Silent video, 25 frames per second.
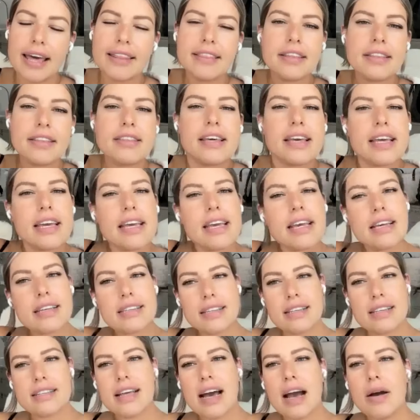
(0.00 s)
And the thing
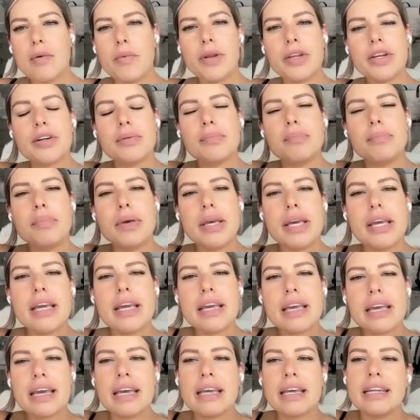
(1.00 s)
is, is that when you're
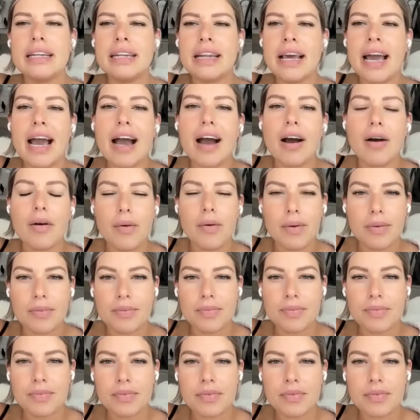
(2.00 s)
being it now,